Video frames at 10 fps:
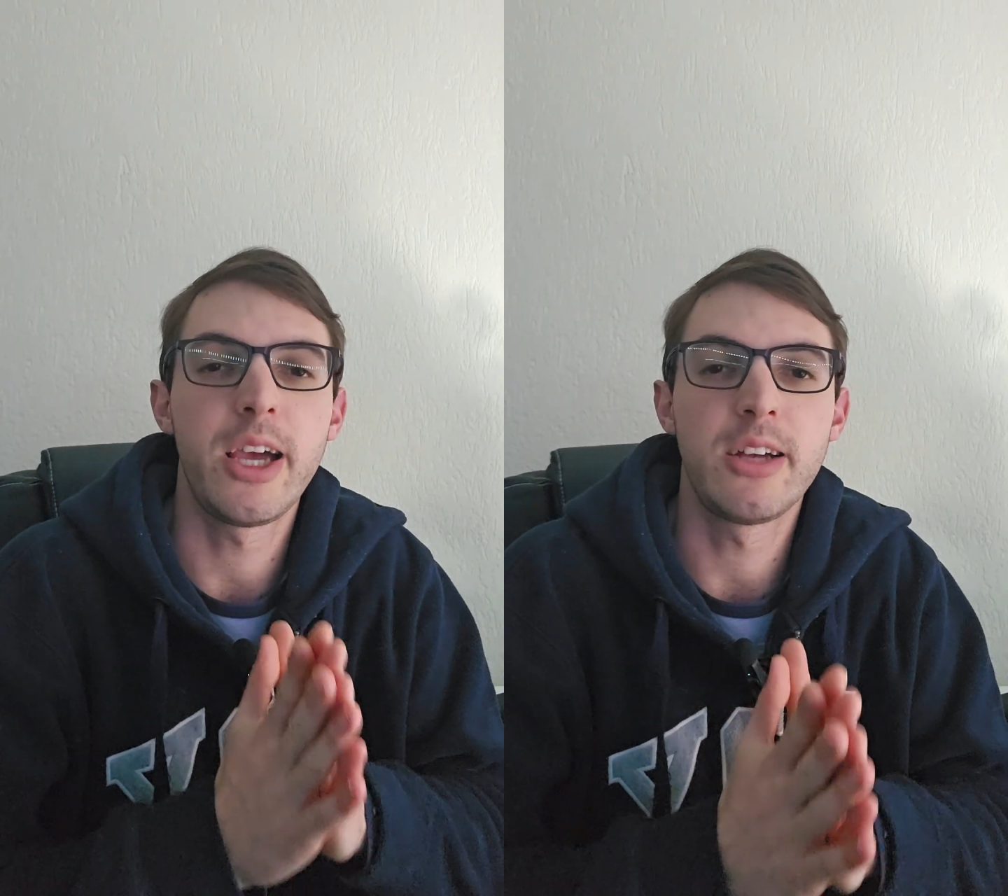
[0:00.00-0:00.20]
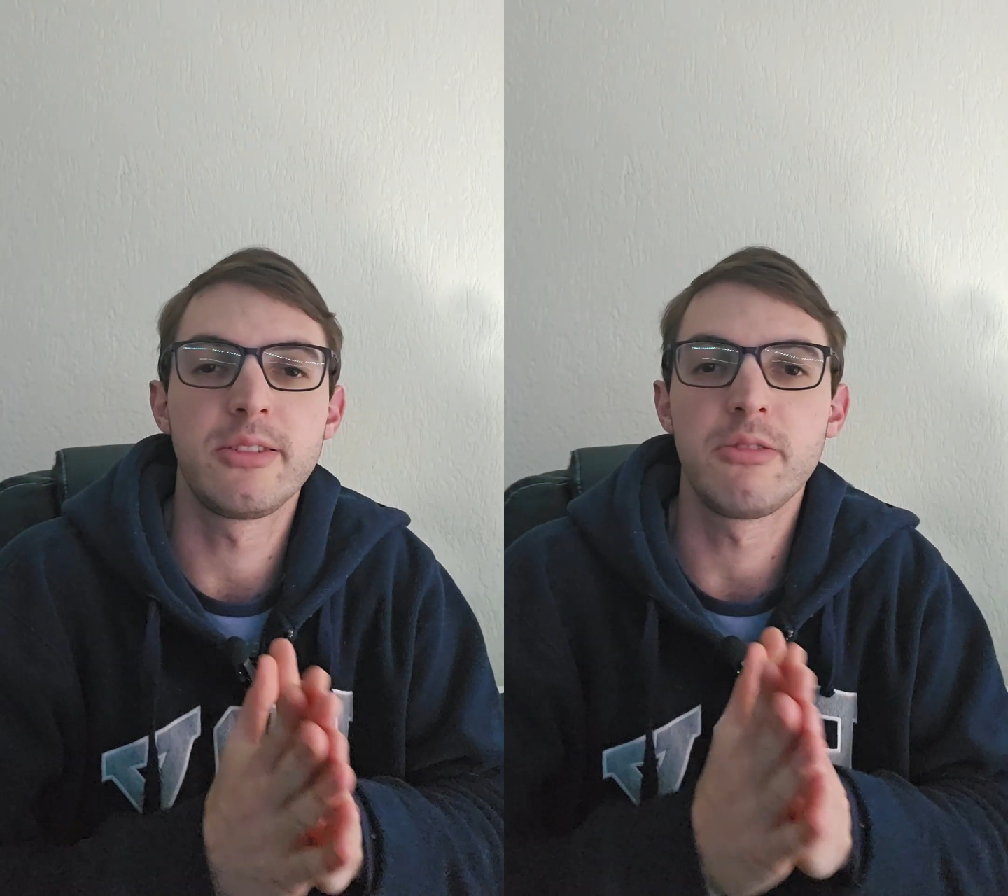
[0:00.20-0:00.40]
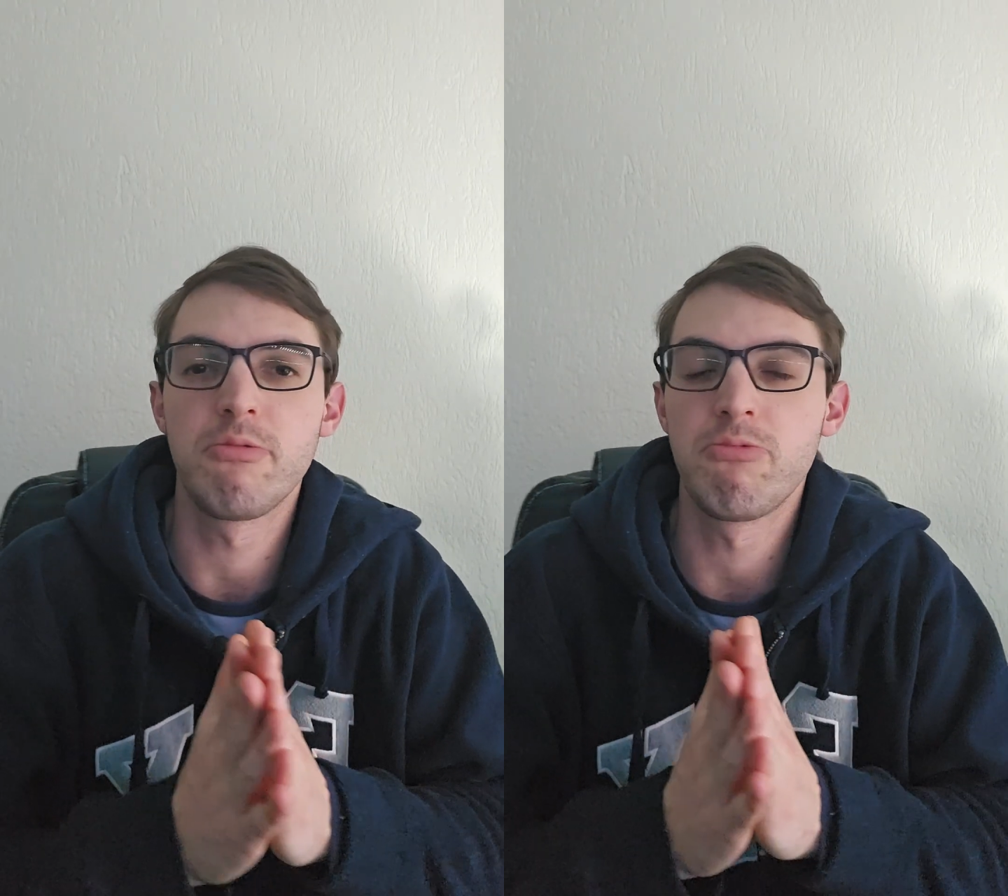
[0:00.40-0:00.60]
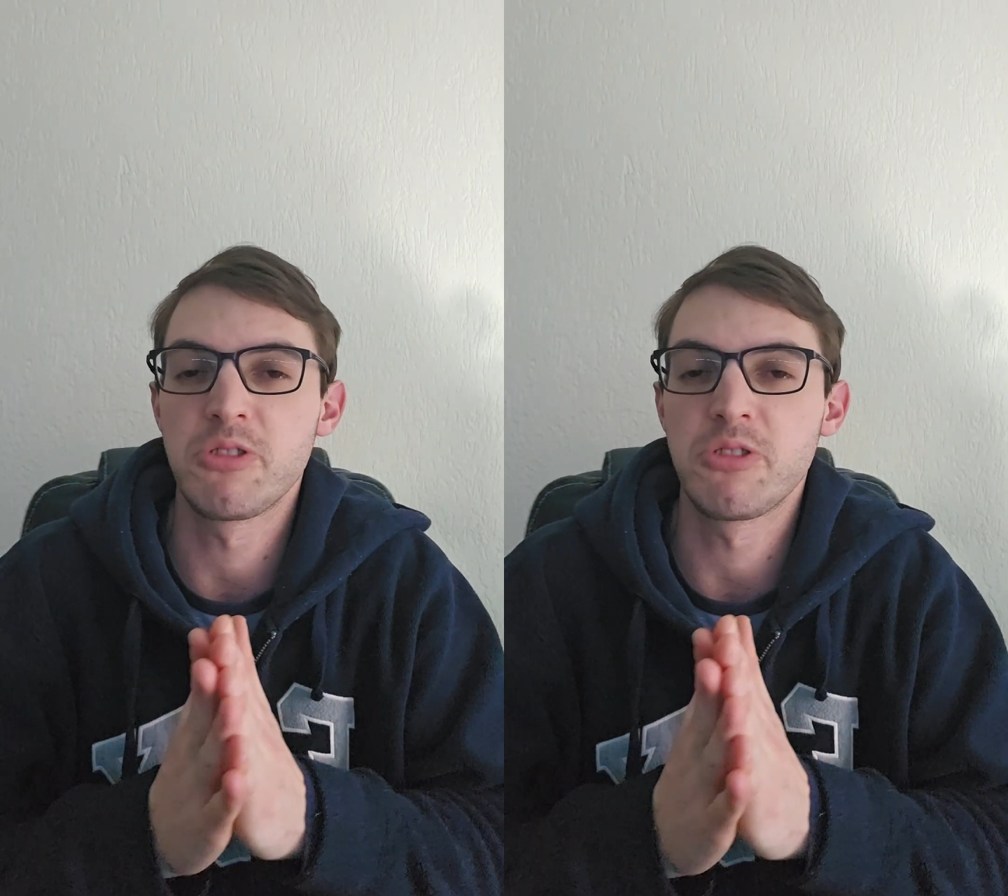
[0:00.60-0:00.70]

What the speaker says: has a